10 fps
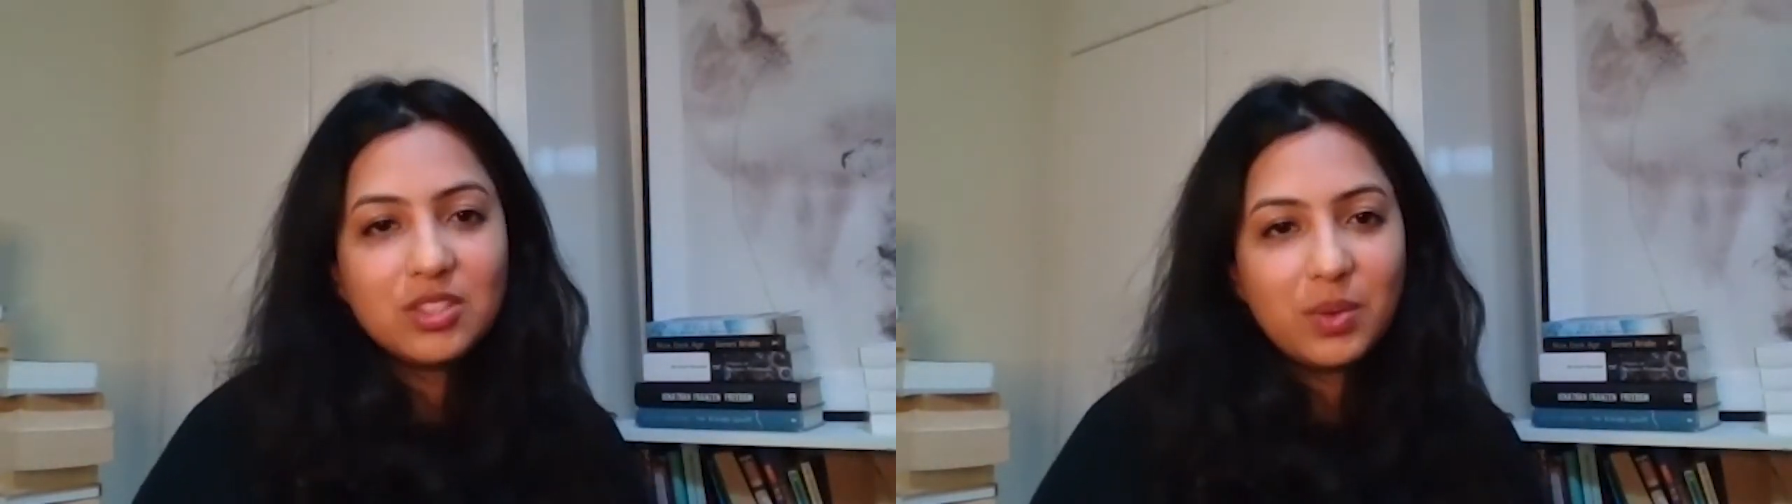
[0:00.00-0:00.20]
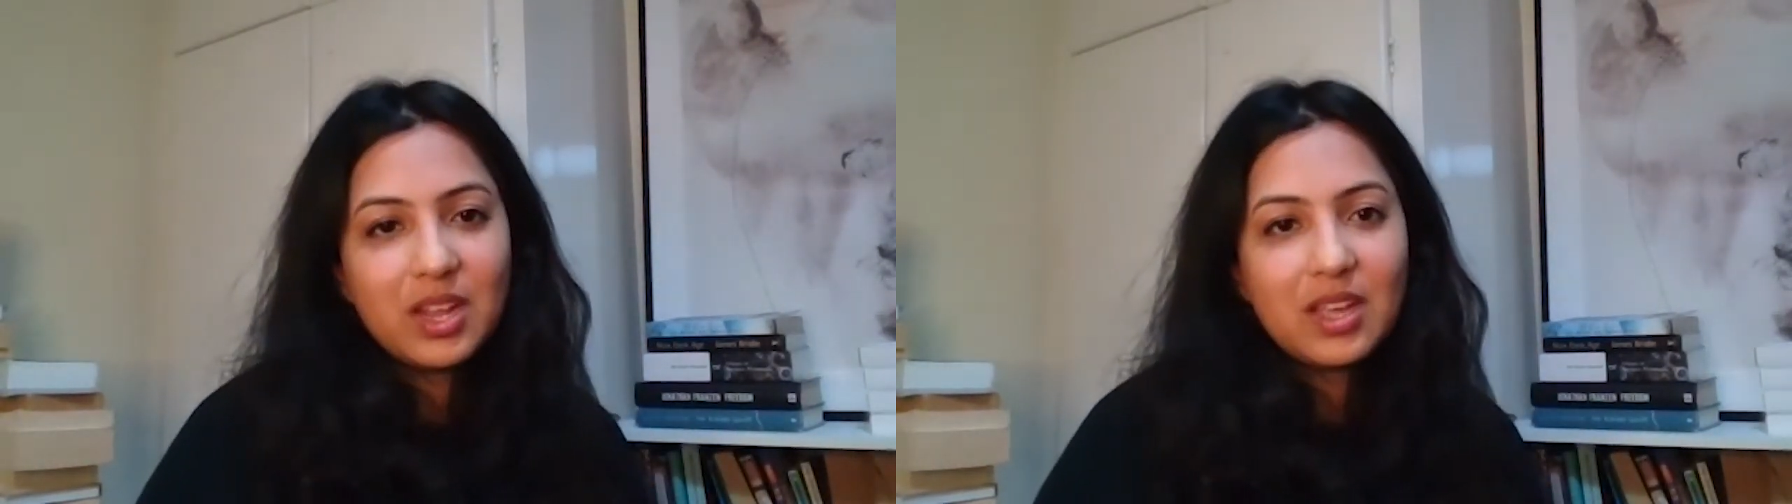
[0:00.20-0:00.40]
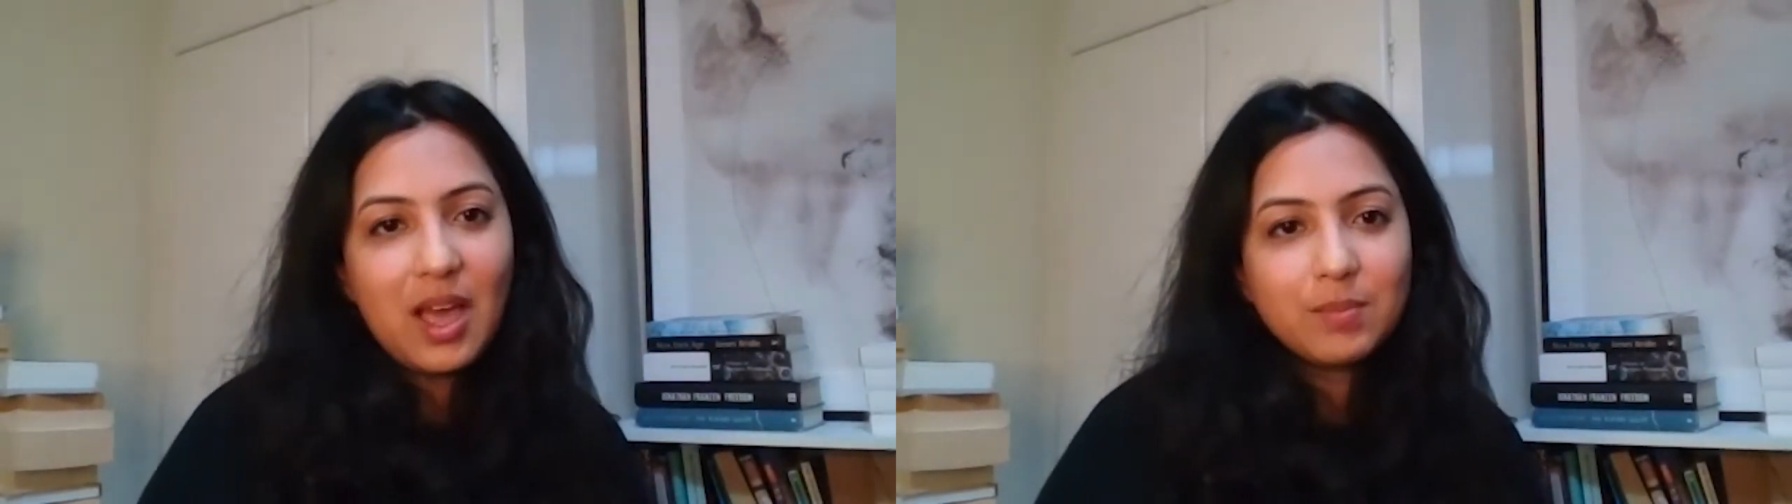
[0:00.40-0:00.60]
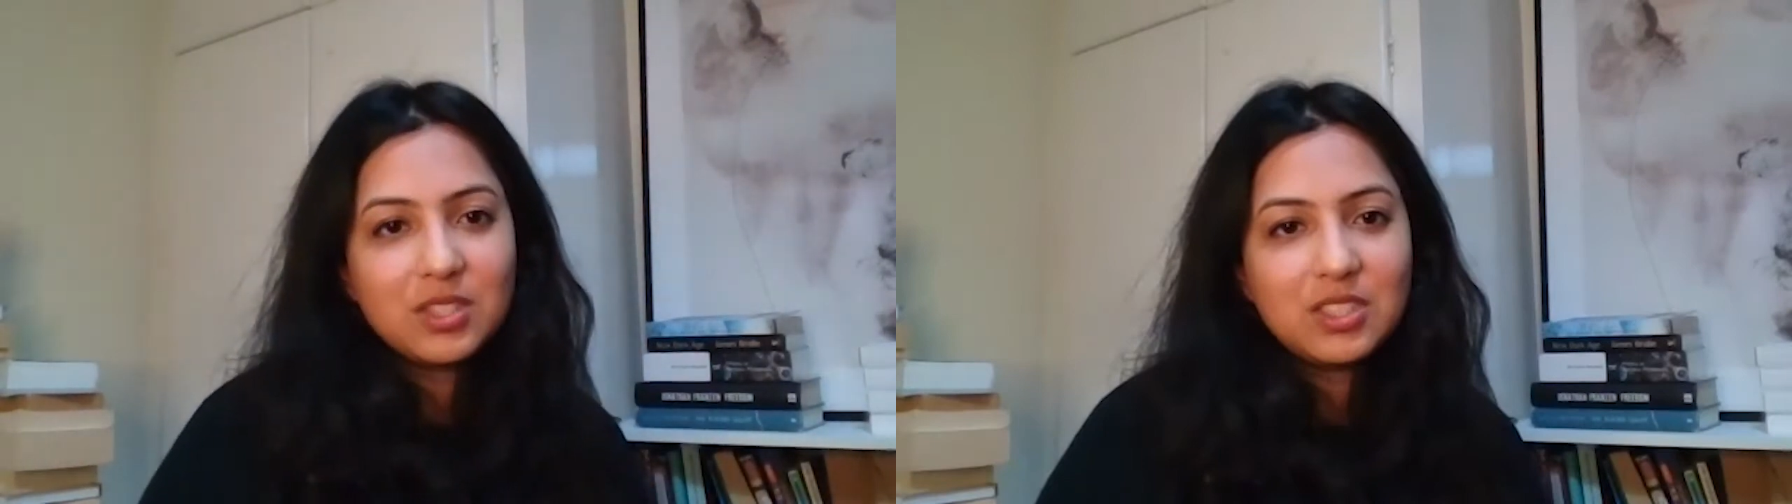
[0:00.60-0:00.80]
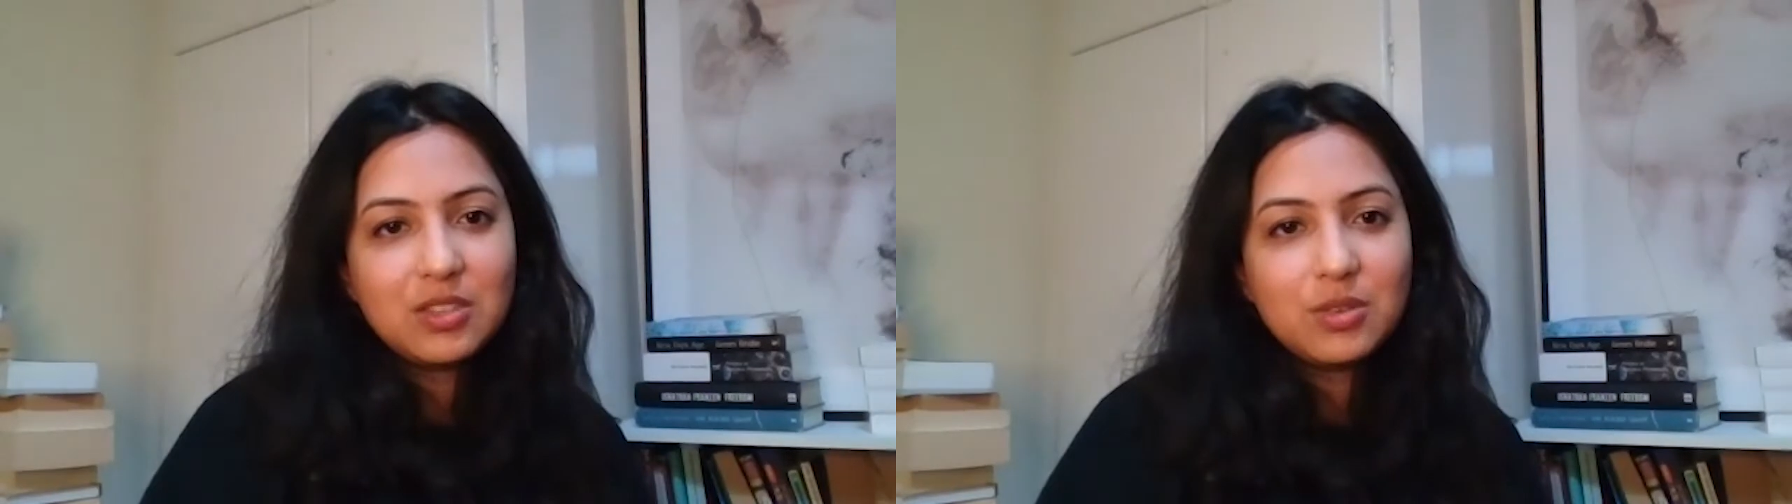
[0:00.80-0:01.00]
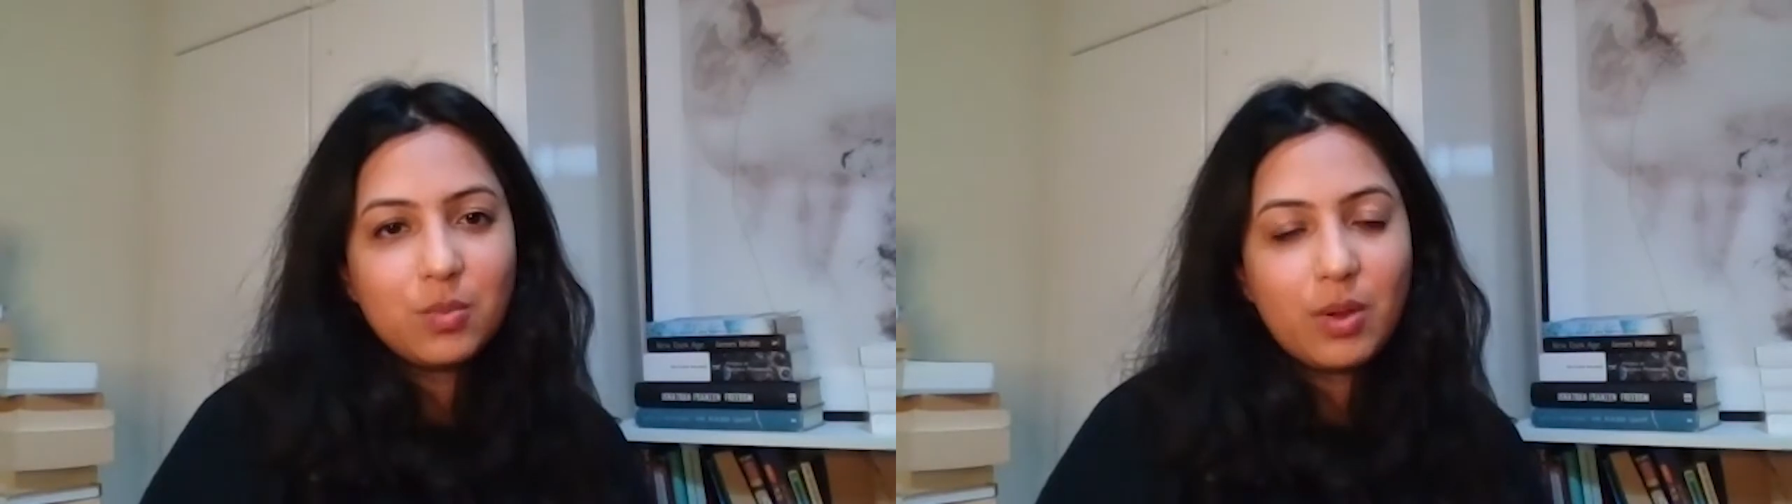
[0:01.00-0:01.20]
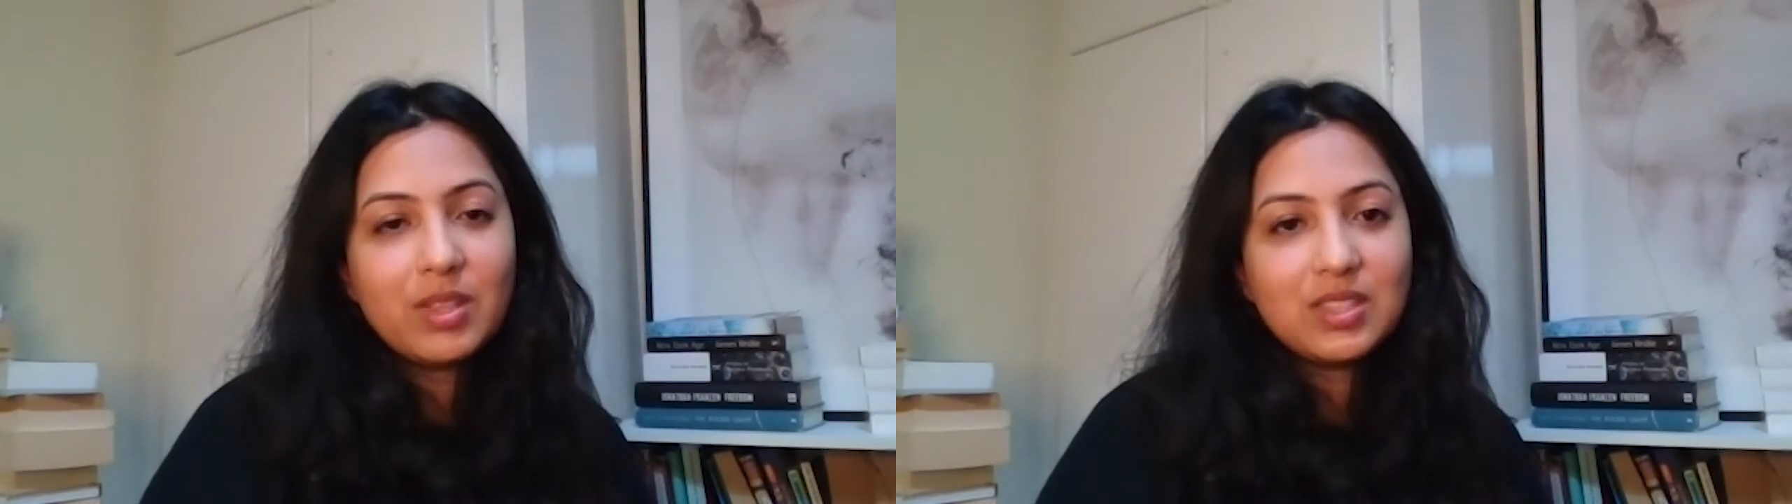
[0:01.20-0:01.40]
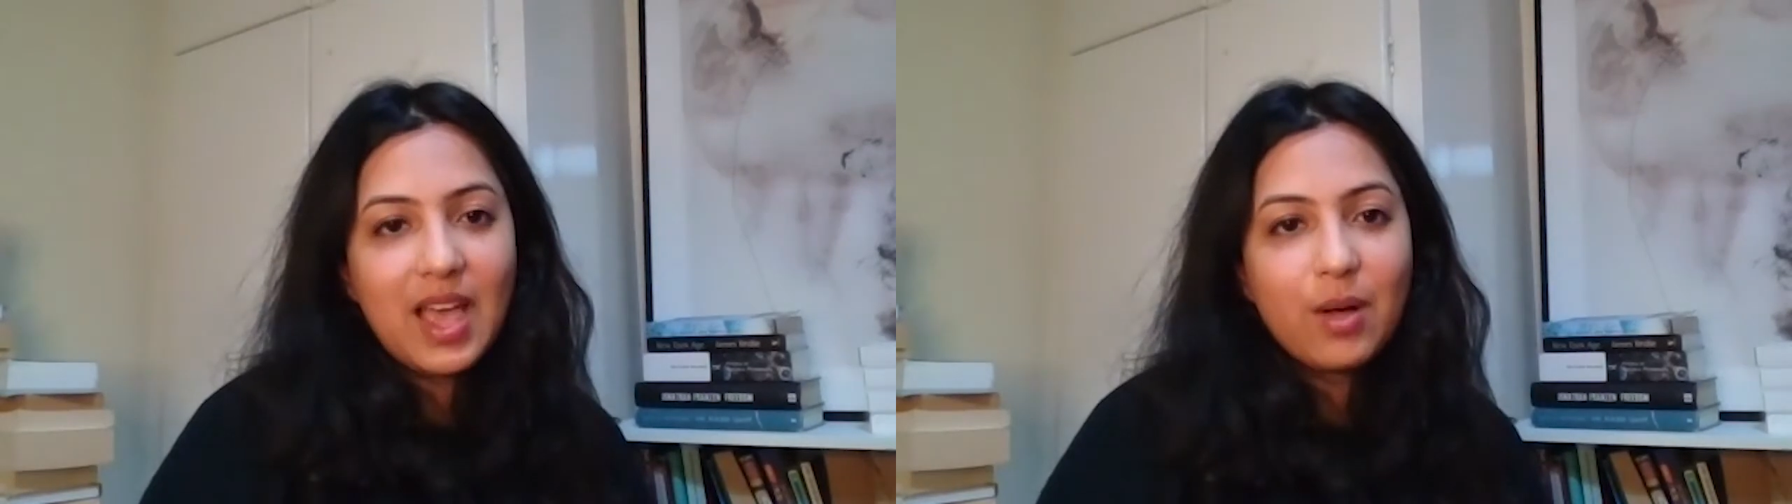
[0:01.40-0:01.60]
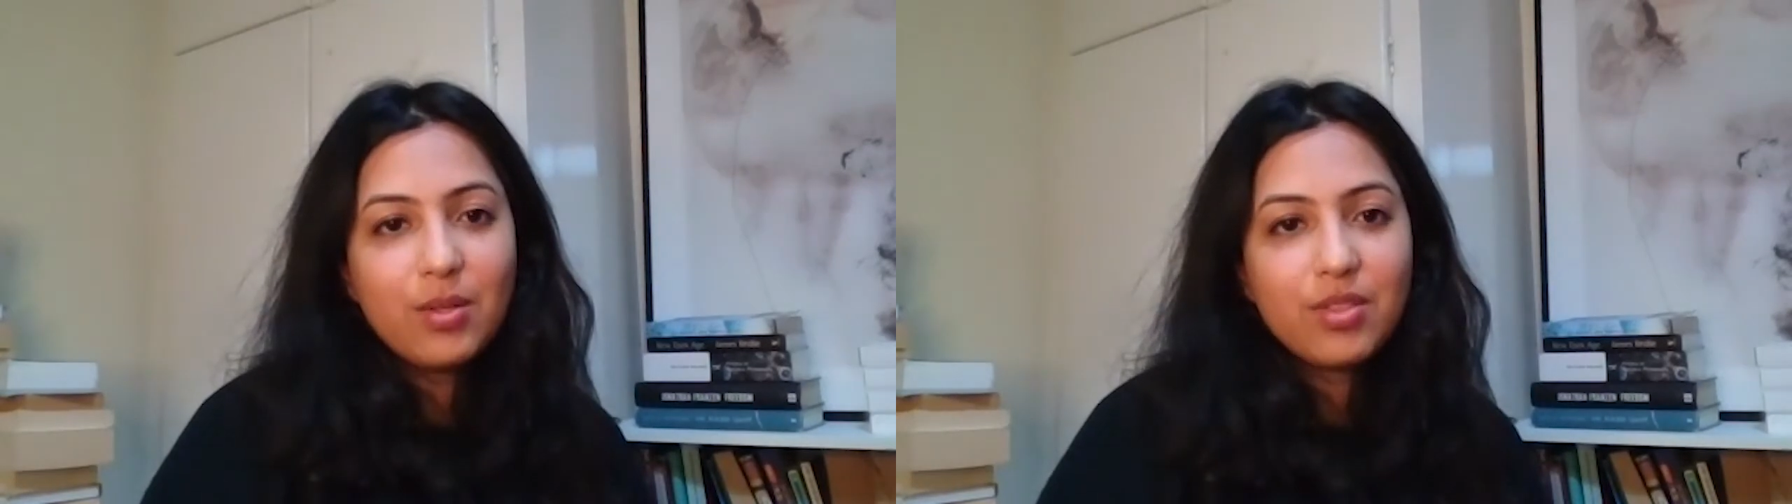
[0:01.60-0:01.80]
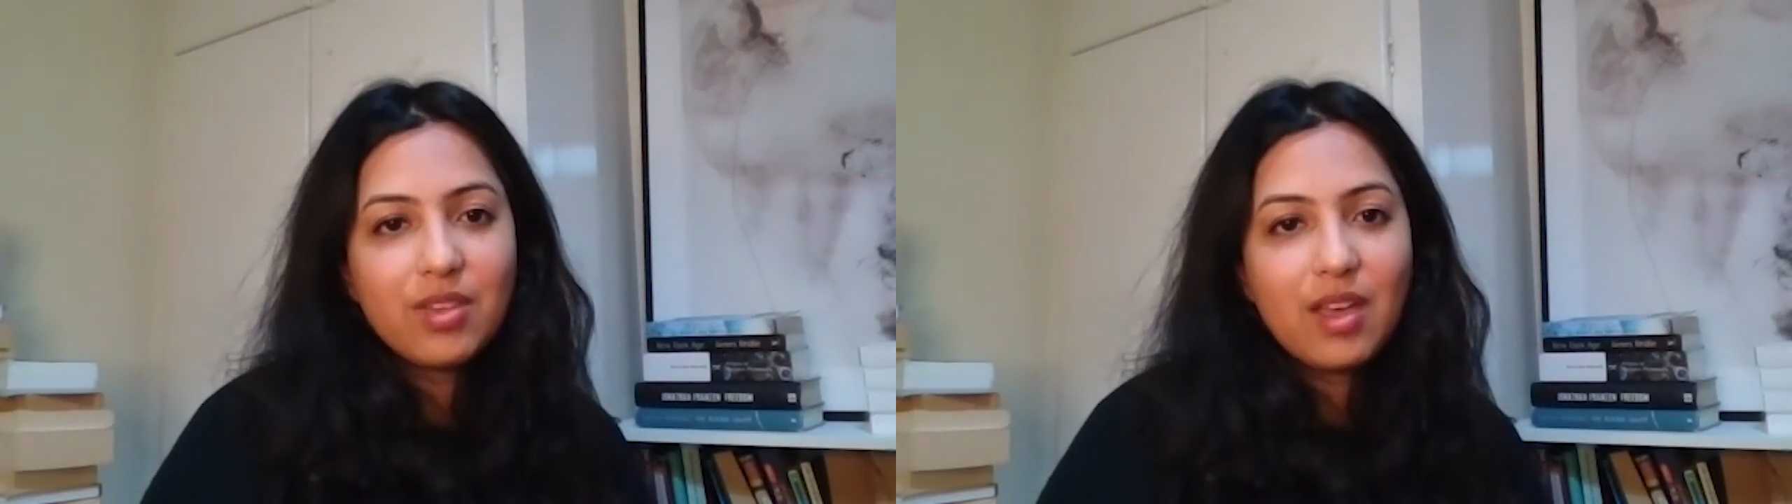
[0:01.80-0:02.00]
when it comes to women's health.